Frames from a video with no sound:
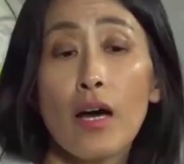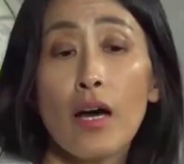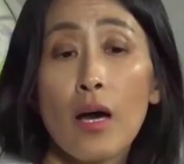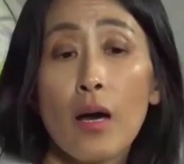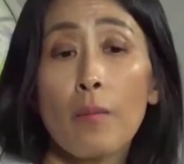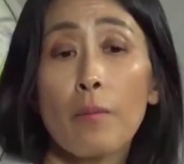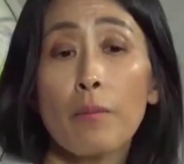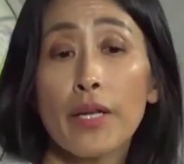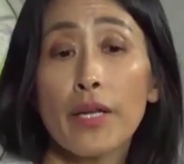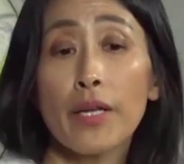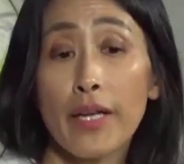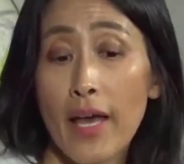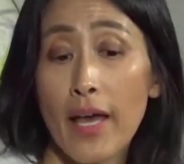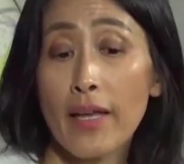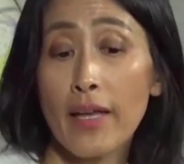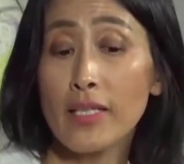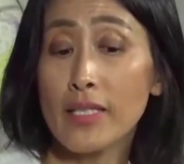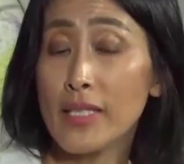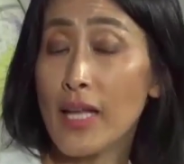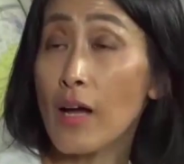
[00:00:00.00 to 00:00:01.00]
Um, but
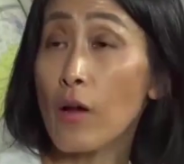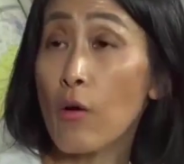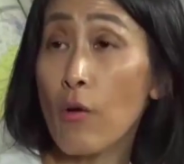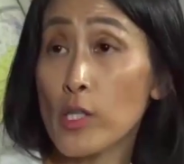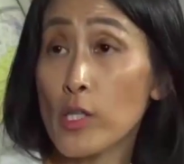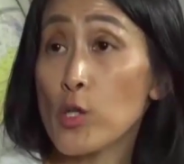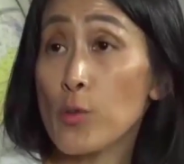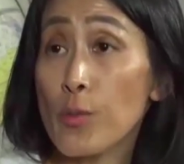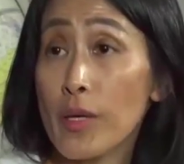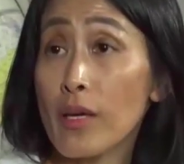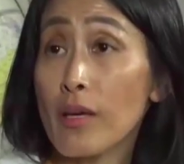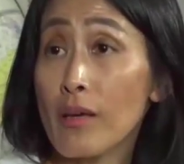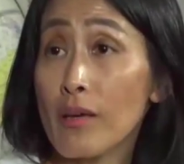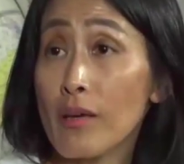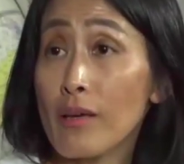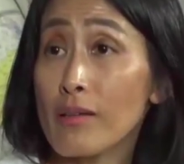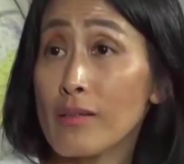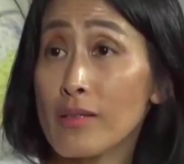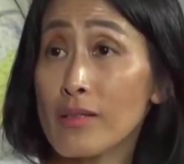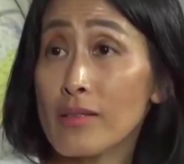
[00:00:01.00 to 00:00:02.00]
again, is that going to
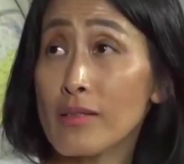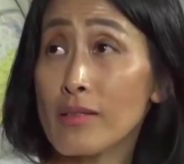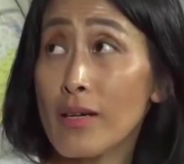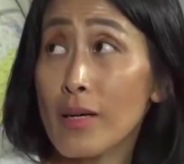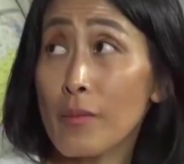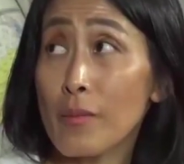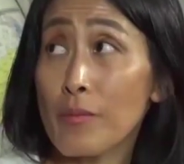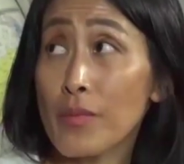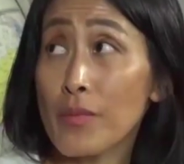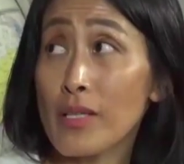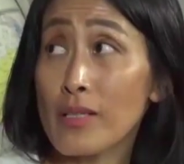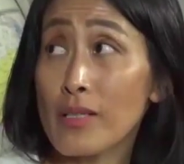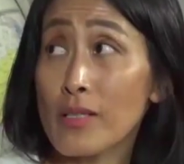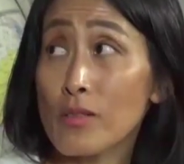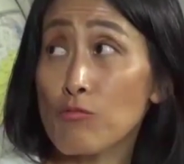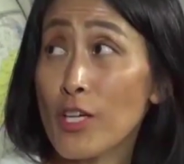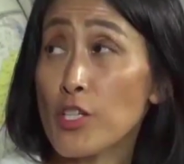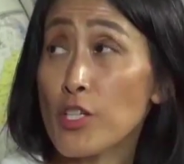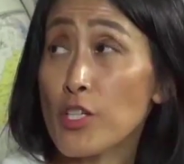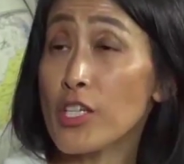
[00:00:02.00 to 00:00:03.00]
be is um,
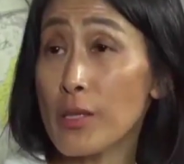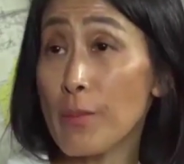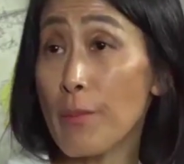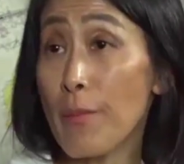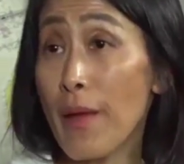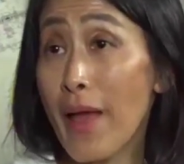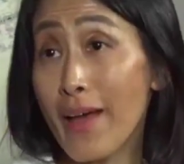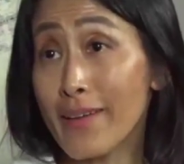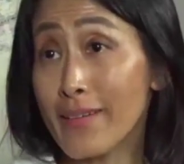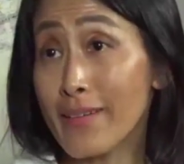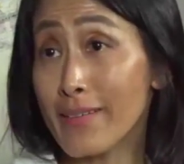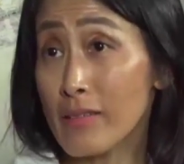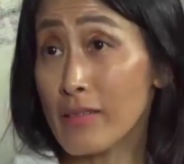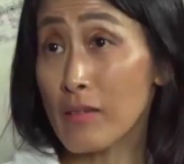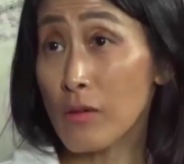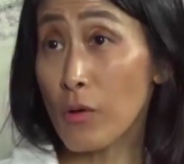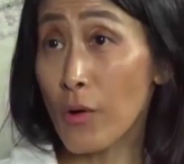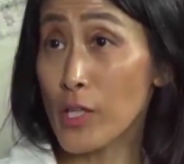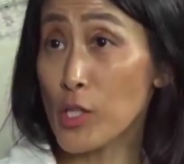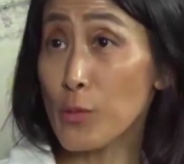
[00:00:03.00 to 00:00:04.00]
is Russian demand
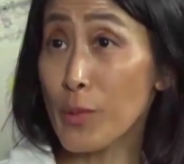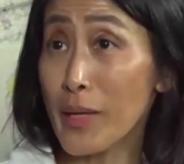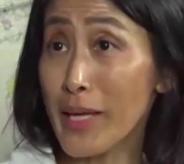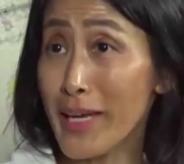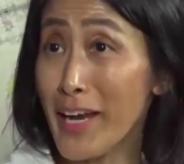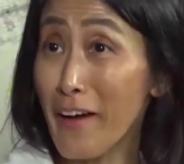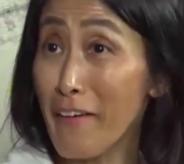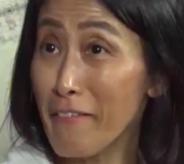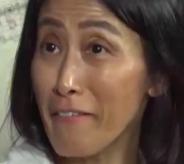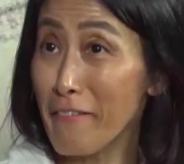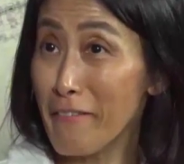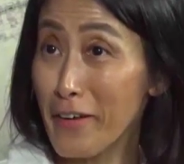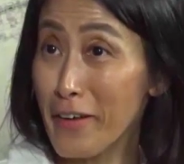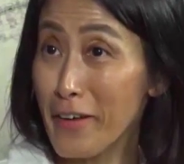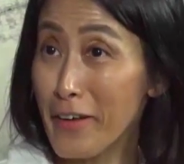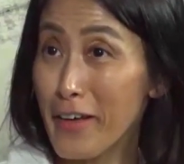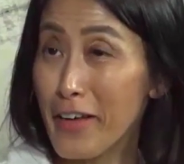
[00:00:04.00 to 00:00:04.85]
going to be enough?